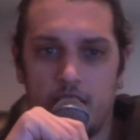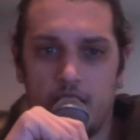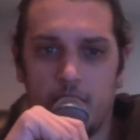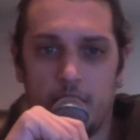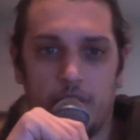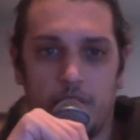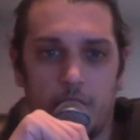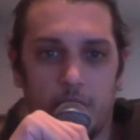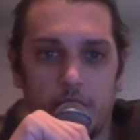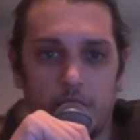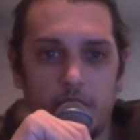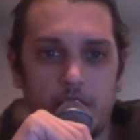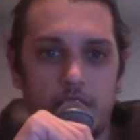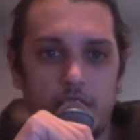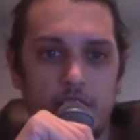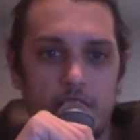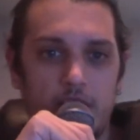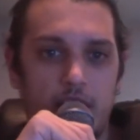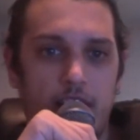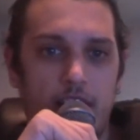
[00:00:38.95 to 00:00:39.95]
But they really
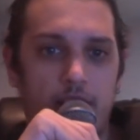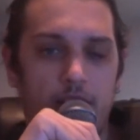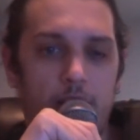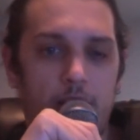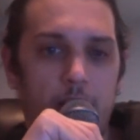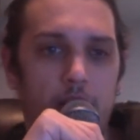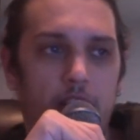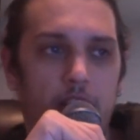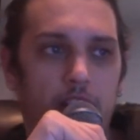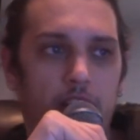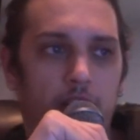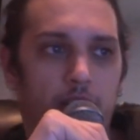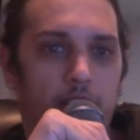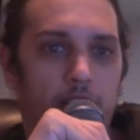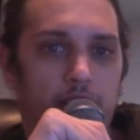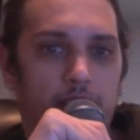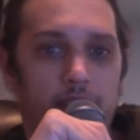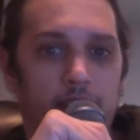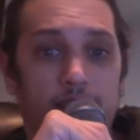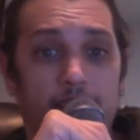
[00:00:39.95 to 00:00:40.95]
didn't have any meaning or
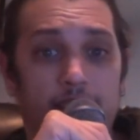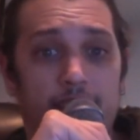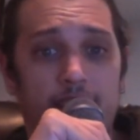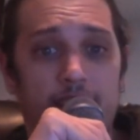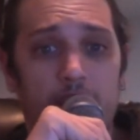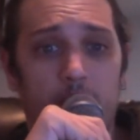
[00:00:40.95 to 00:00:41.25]
anything like that.